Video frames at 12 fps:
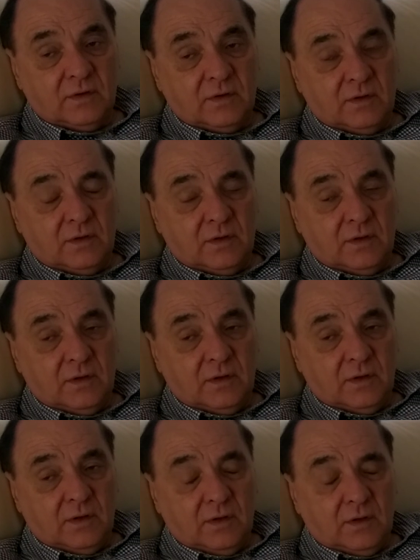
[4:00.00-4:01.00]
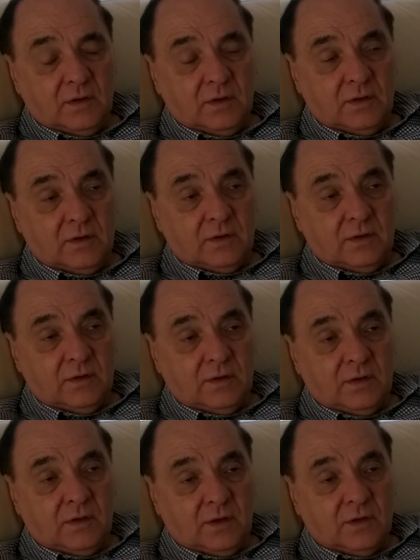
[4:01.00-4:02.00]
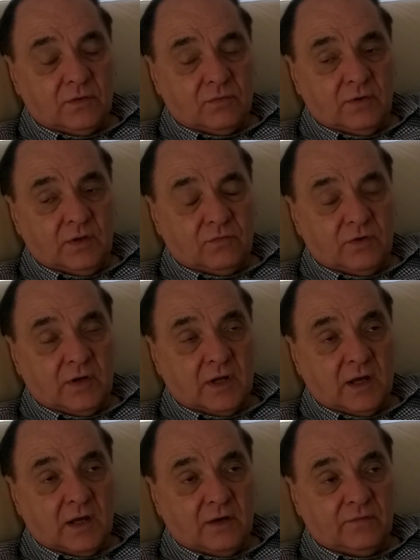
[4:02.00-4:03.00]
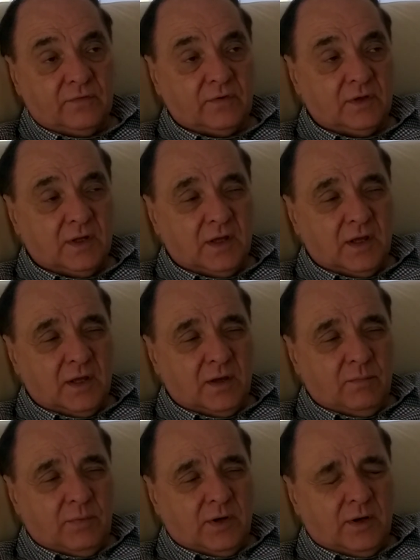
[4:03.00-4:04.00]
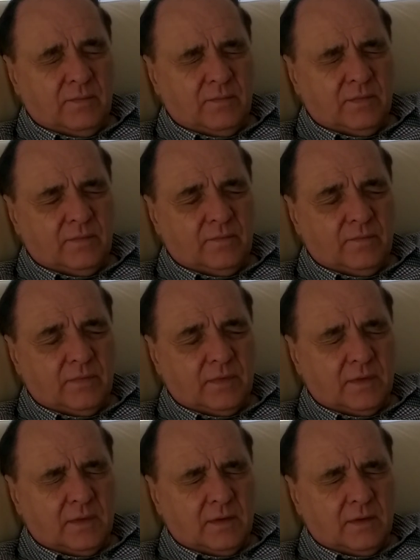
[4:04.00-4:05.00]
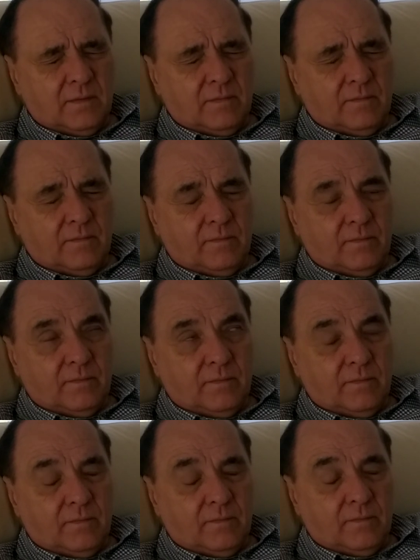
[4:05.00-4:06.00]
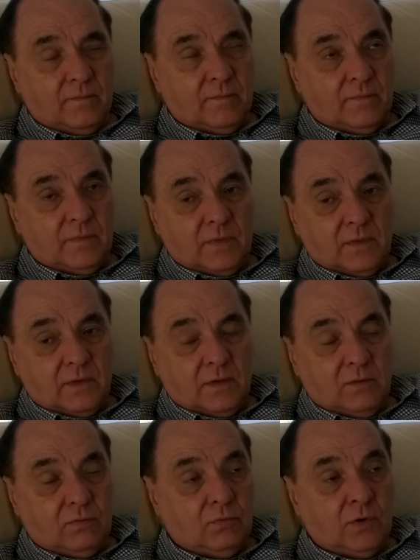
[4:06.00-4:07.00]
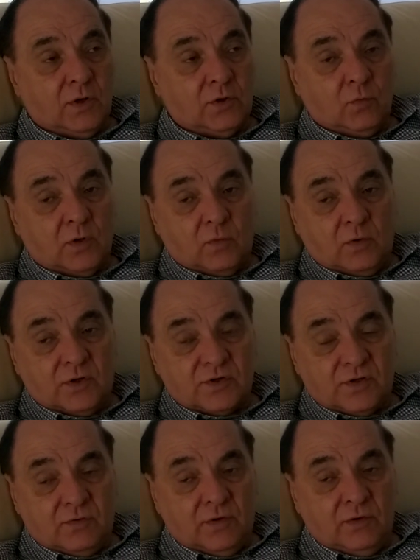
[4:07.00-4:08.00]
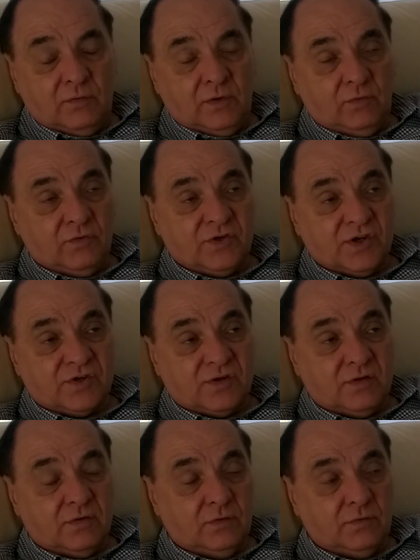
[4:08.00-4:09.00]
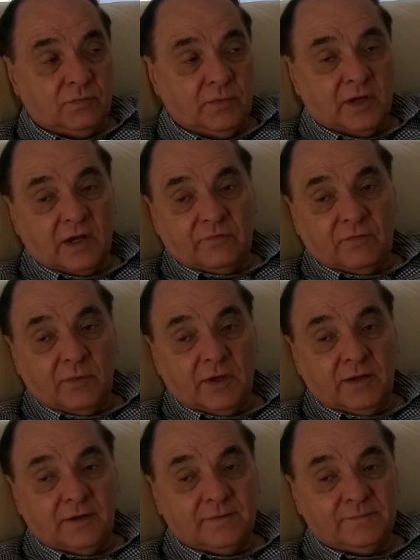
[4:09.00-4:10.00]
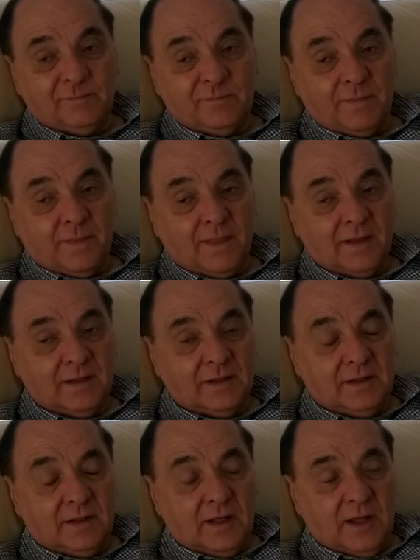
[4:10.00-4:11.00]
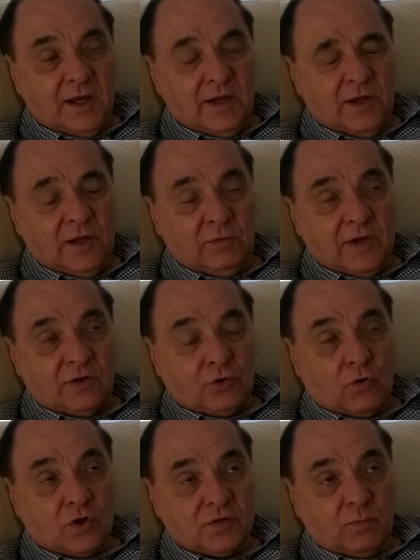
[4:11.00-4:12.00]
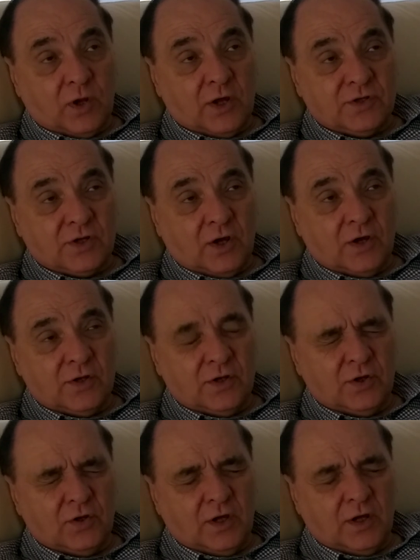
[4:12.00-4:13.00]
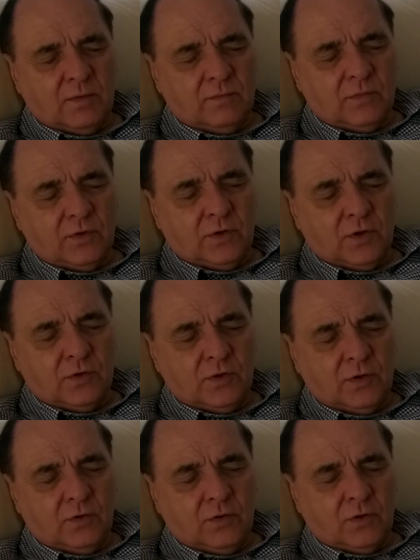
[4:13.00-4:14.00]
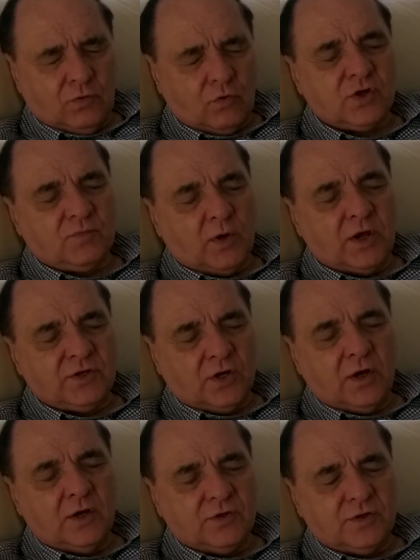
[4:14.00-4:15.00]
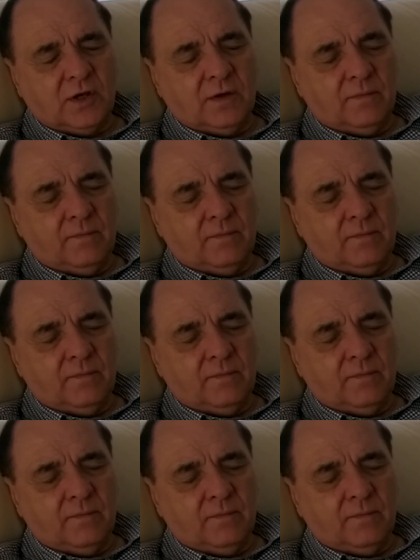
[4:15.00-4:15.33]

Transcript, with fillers: That was in the 70s. Yeah, three, three and a half. But that was only the small engine one too, wasn't it? Well, I don't know what it was. It, it was just big enough for me. It, it had cross ply tires, uh, um, yeah, no, cross ply tires, yeah.